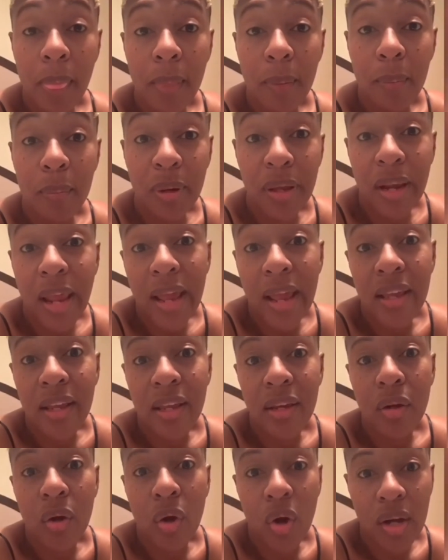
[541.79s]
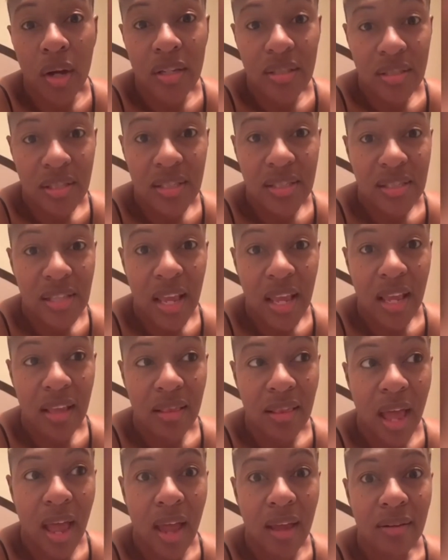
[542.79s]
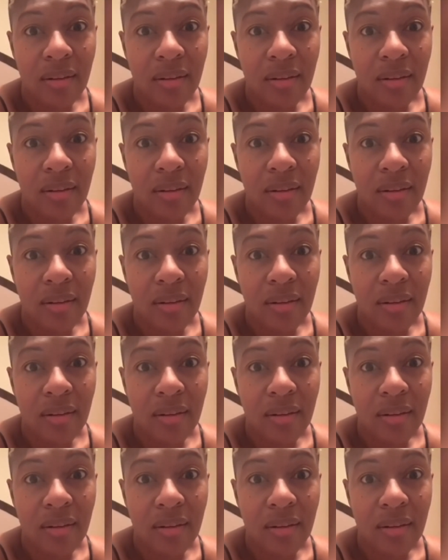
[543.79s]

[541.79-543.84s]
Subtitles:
But I can honestly say that